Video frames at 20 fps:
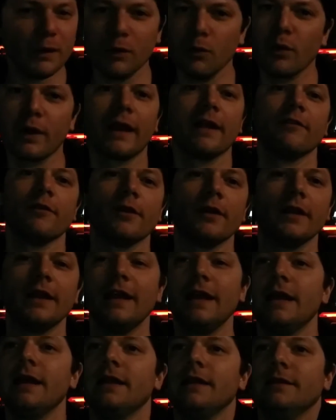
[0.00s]
But whatever.
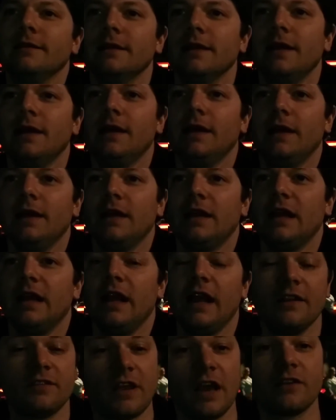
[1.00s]

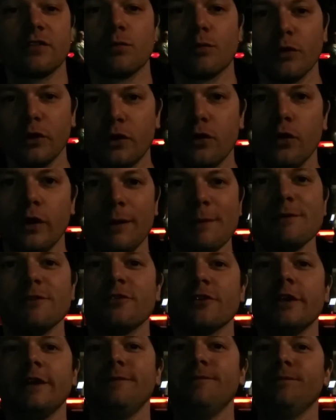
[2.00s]
It's got some really cool
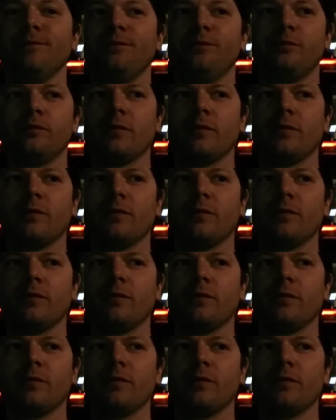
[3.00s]
imagery.